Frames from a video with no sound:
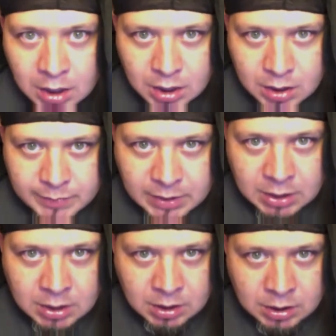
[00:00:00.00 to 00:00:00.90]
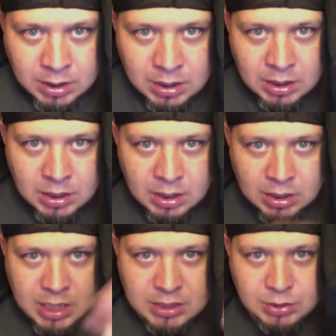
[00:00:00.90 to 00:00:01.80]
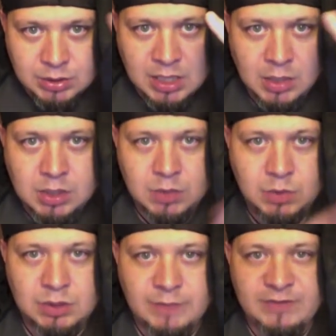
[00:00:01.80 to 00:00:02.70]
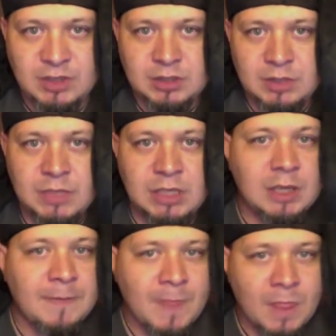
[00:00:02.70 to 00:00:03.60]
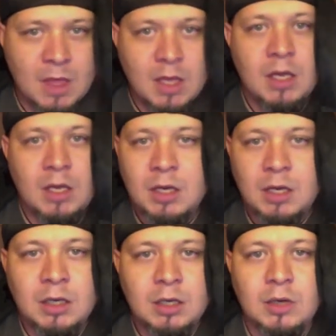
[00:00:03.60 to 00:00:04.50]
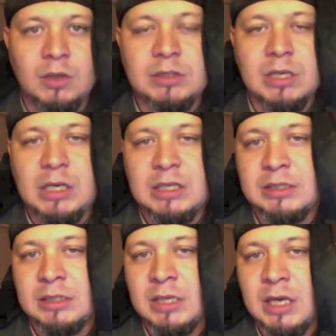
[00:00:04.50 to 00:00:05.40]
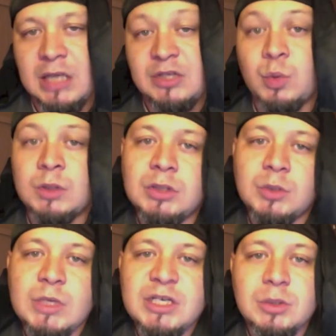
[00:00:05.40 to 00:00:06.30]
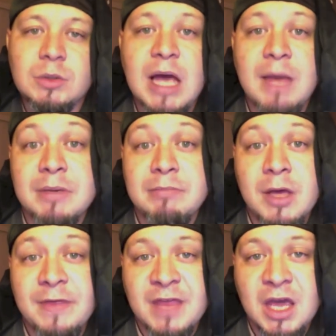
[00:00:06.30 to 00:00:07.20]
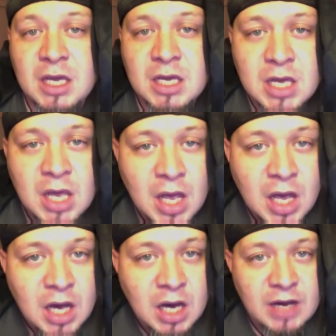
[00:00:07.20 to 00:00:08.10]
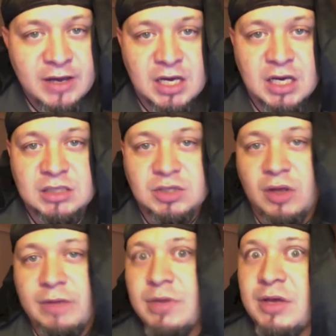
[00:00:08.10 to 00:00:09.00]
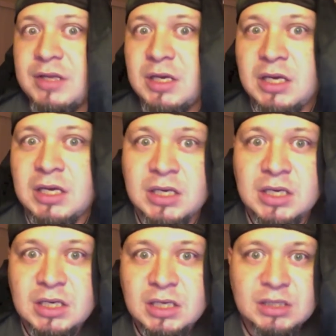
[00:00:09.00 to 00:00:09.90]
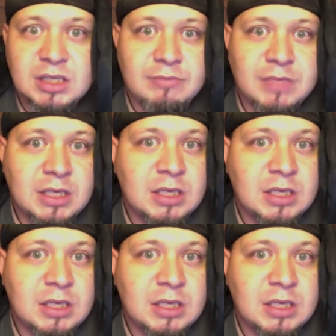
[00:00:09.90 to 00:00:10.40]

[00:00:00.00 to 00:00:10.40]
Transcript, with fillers: Oh my God, can't you tell what you've done to me? Andrea, listen, I just want to wish you a happy birthday. A solid birthday it's coming.